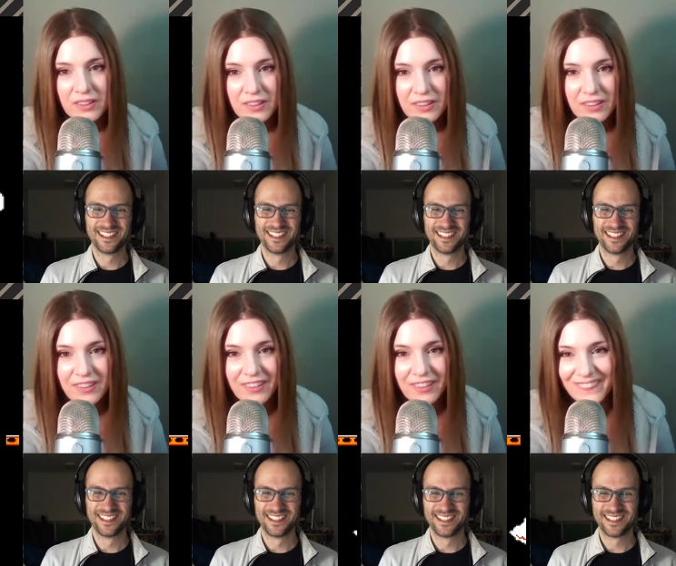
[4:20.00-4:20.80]

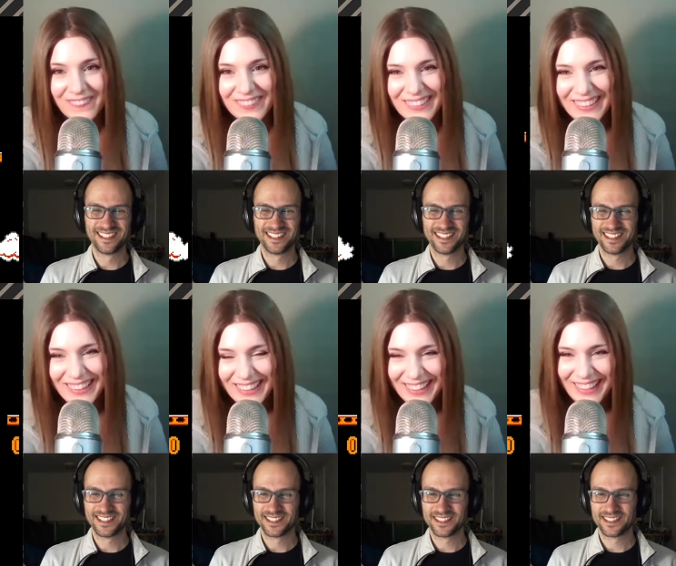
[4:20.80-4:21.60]

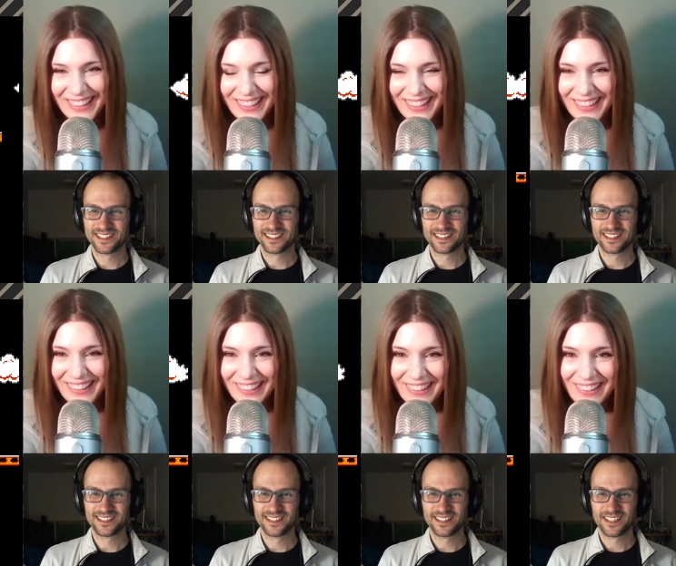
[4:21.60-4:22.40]

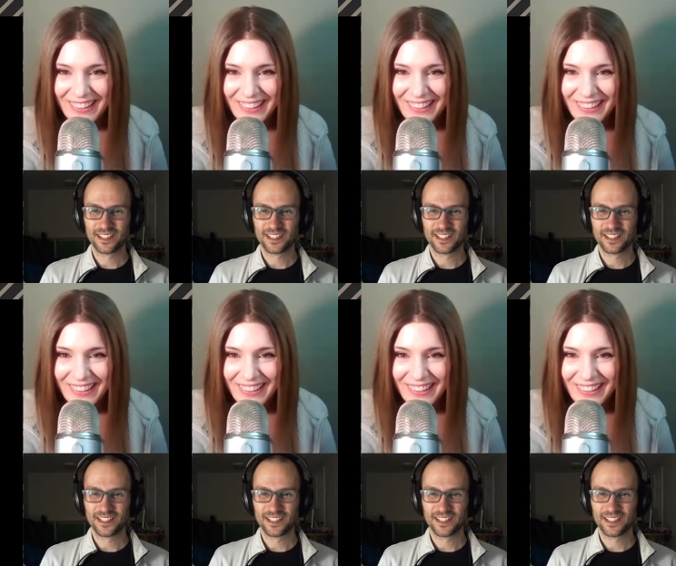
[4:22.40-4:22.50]
[no speech]